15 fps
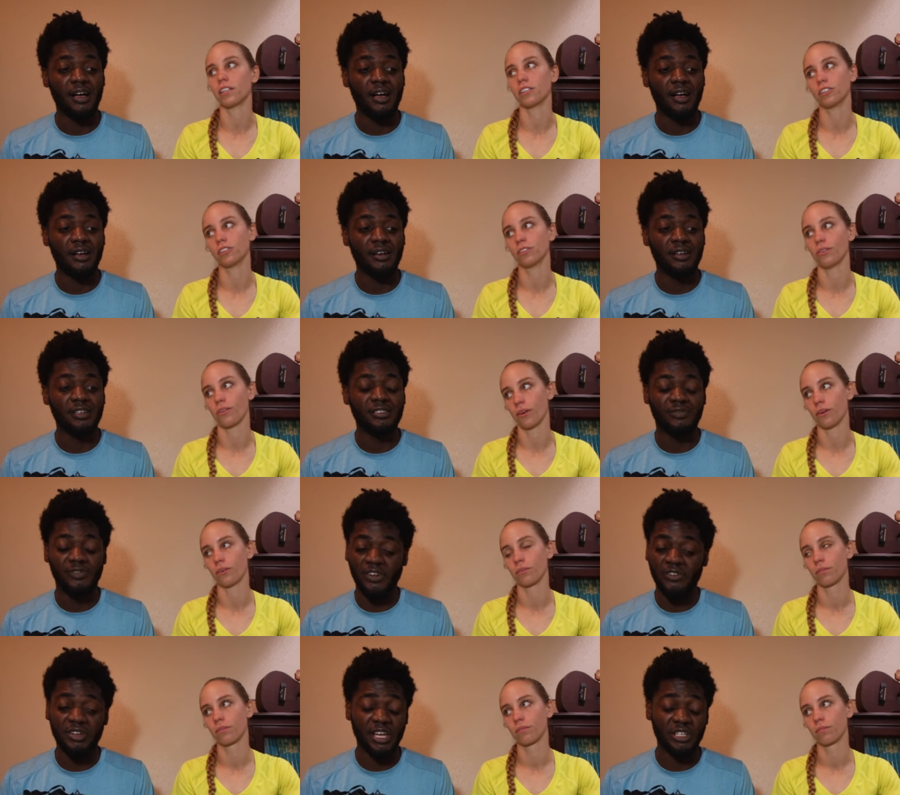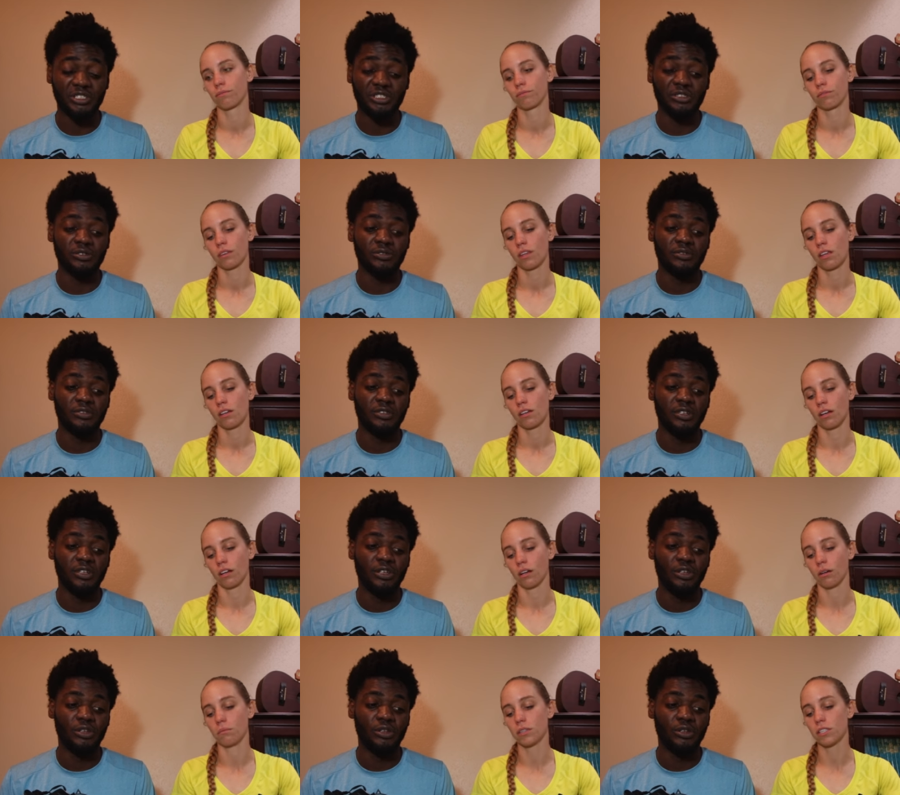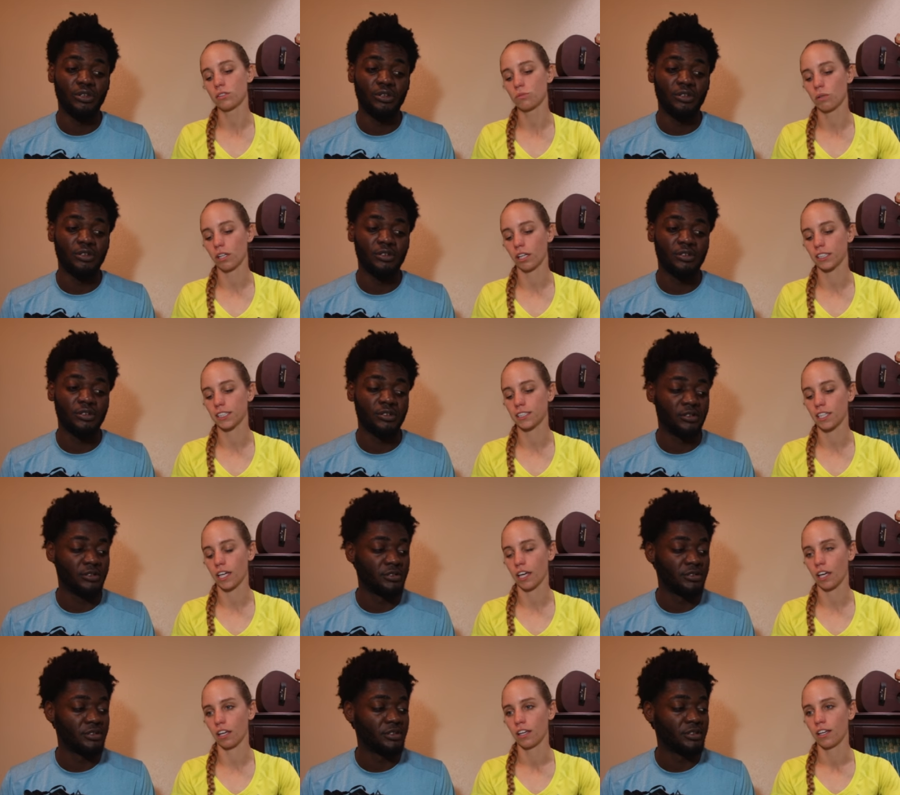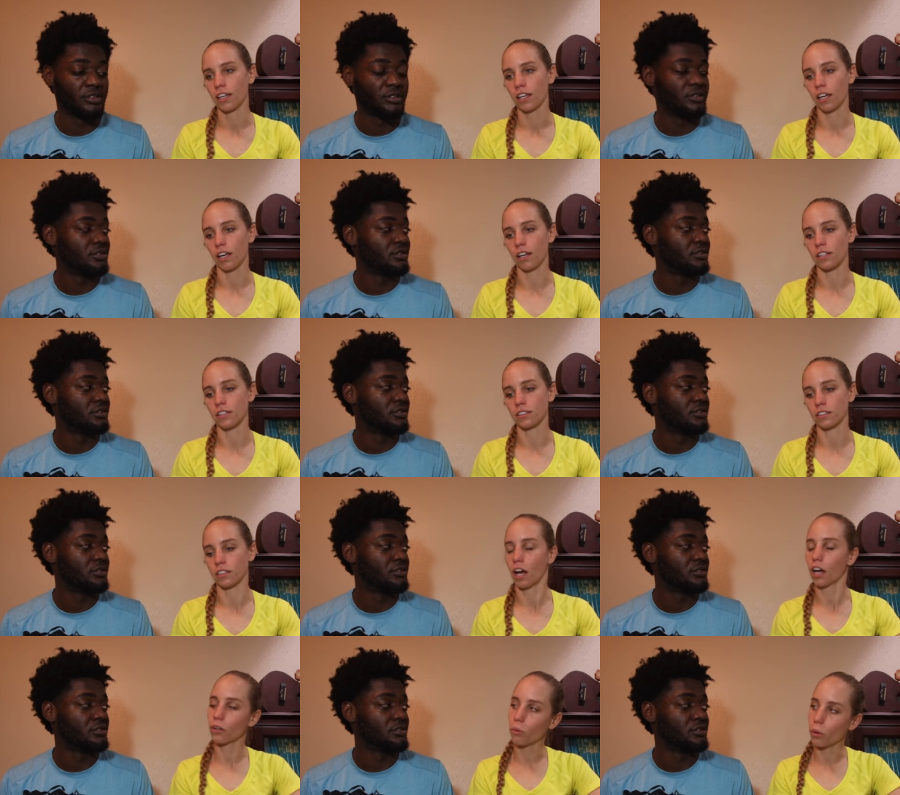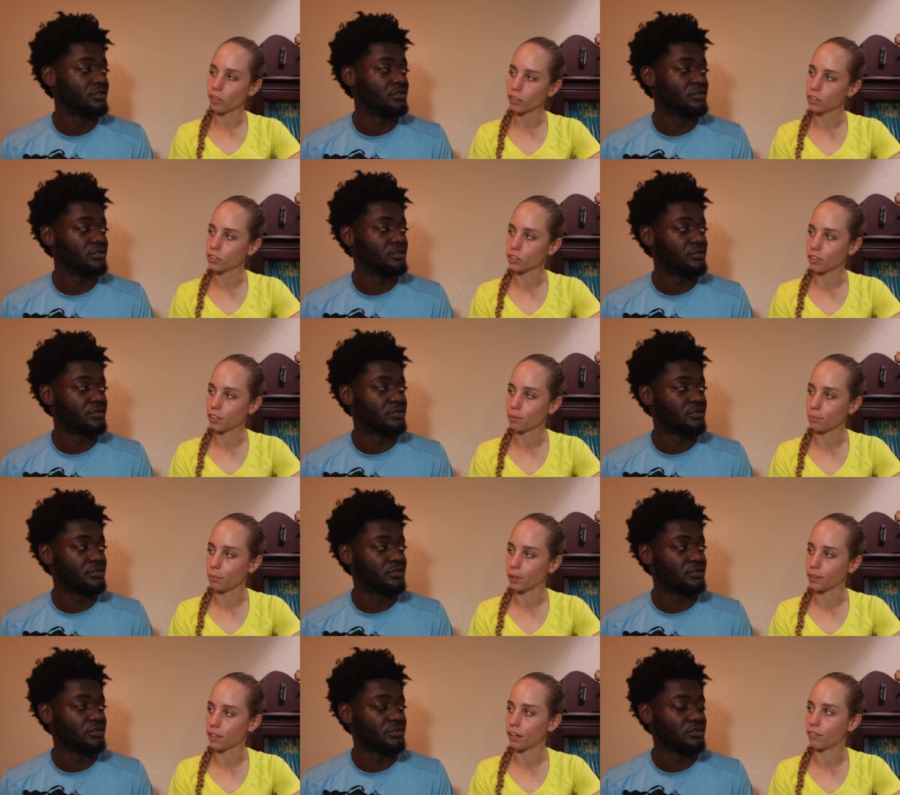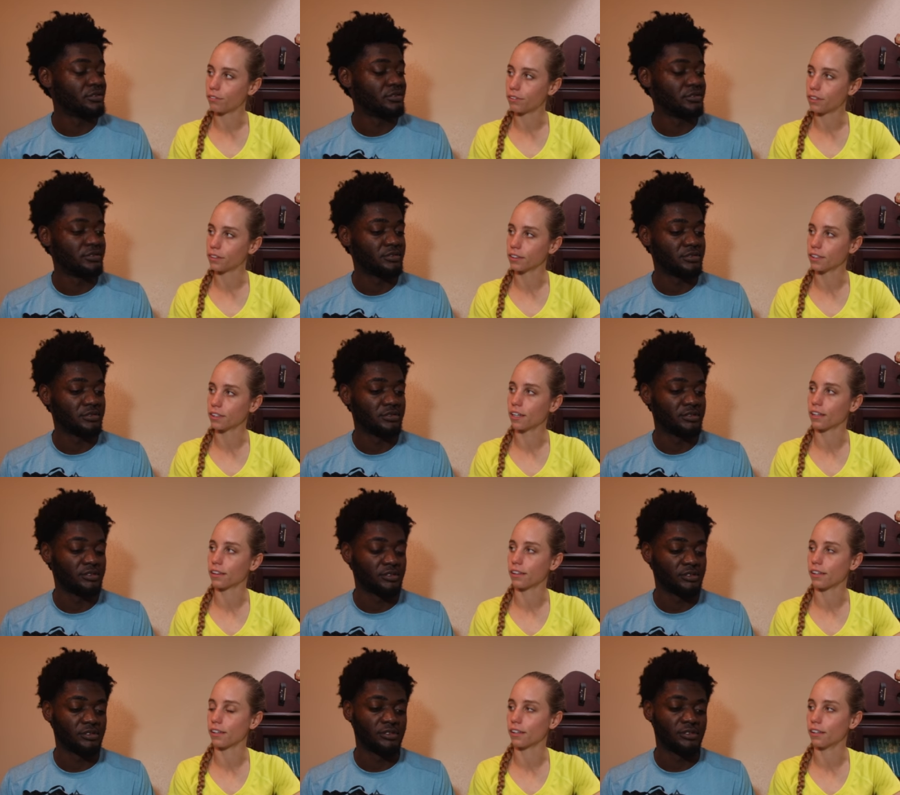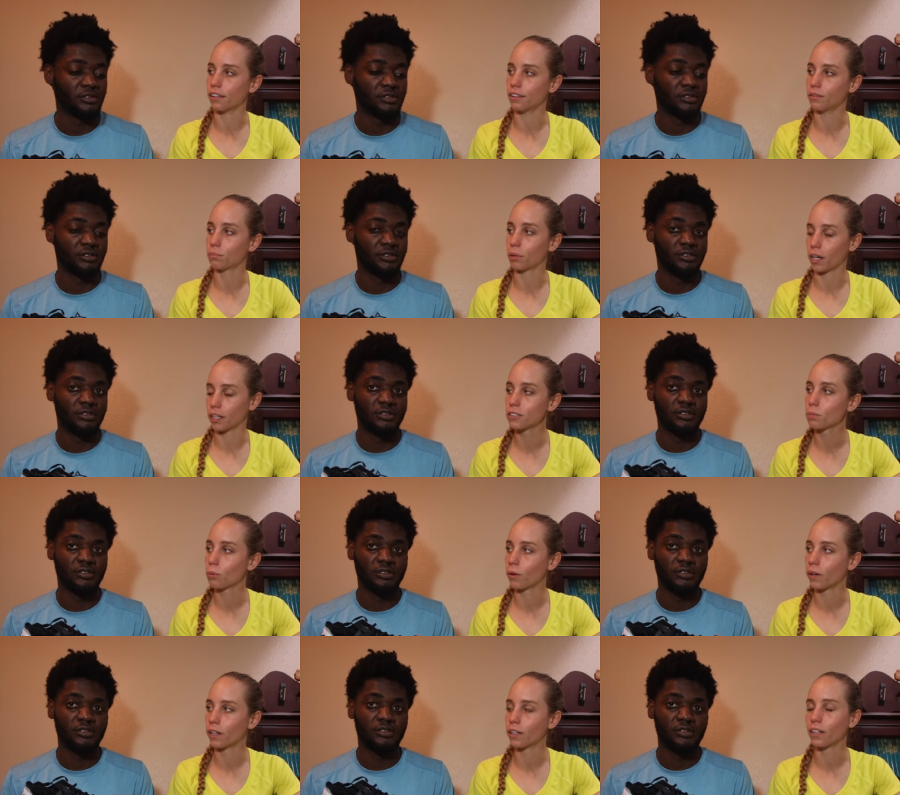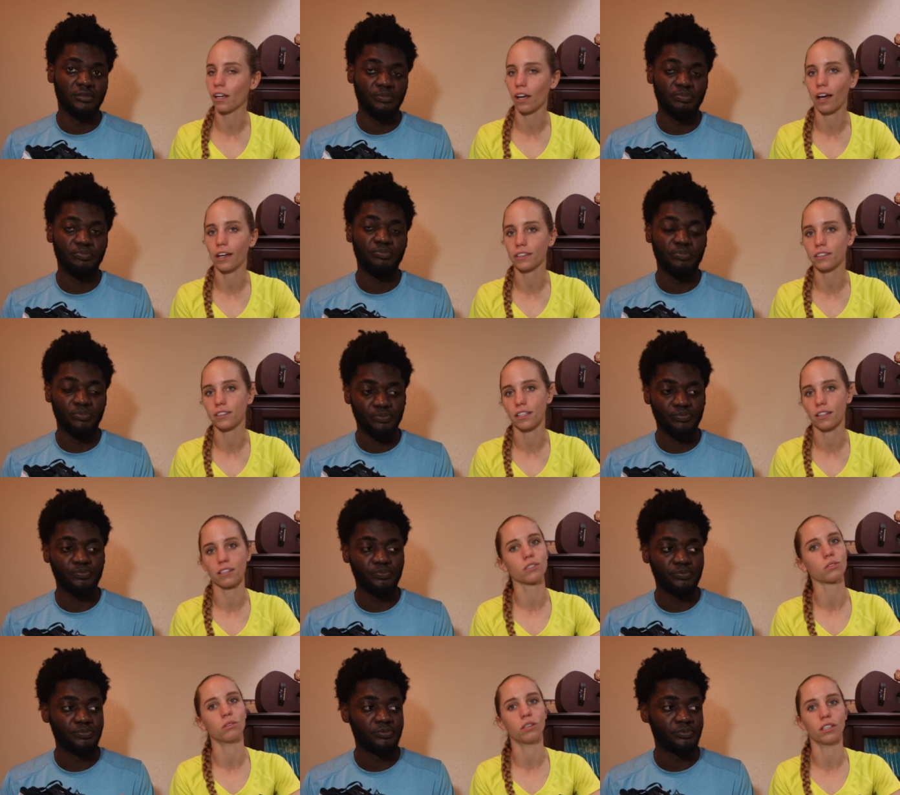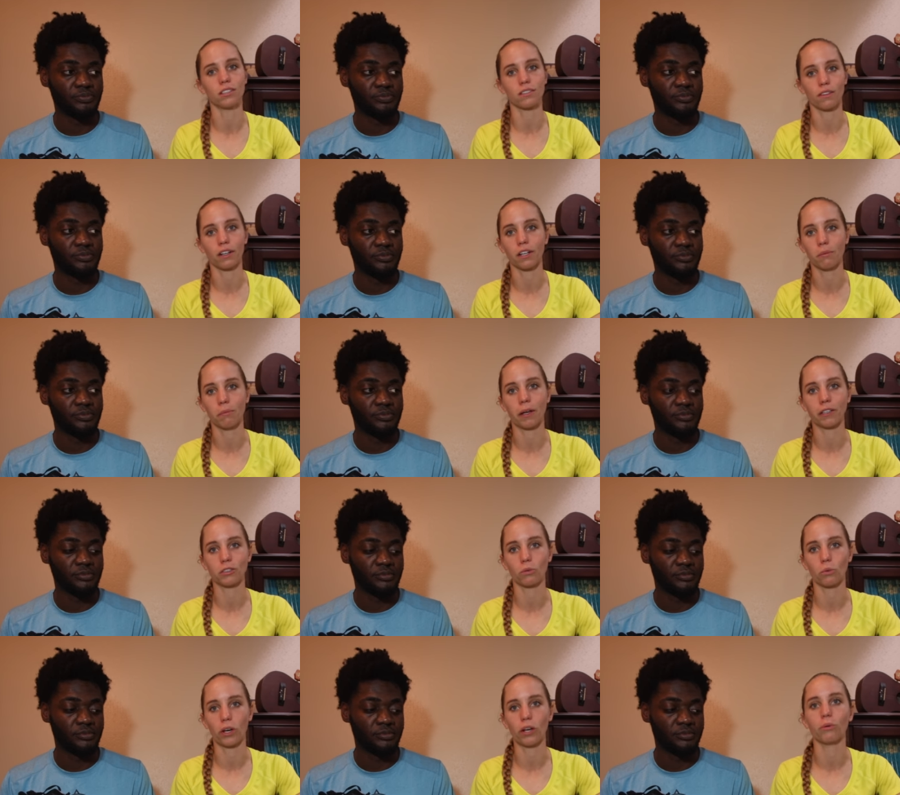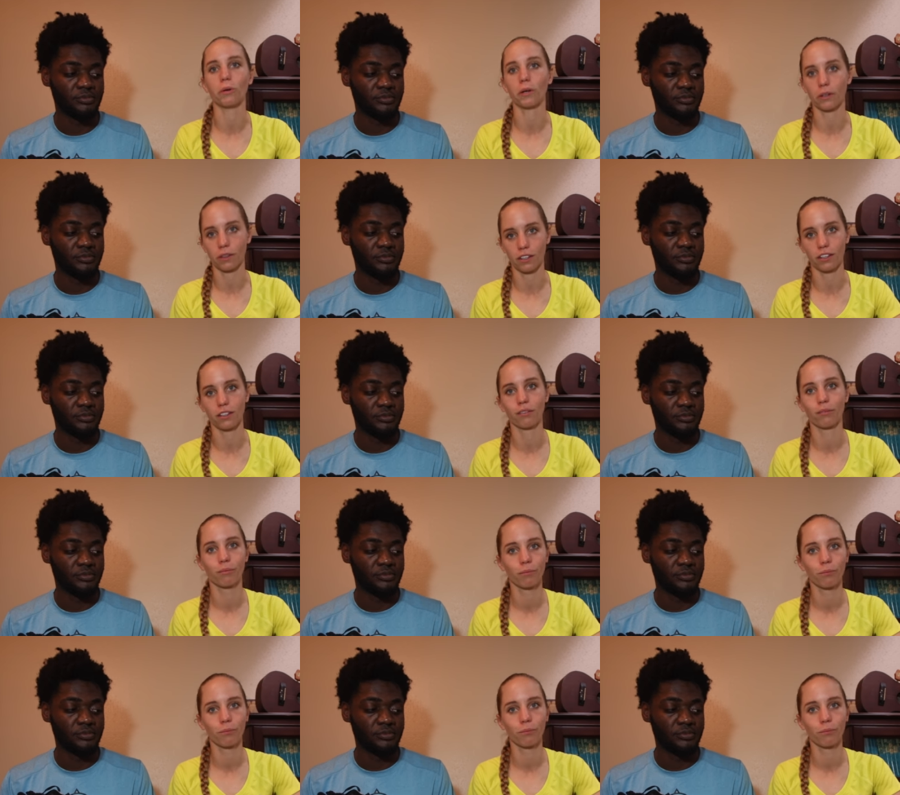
Speaker 1: nice shoe. It's a very nice shoe. Um, this one I'd say is not quite as good, but definitely at the price point, I'd say this one is very much well worth it.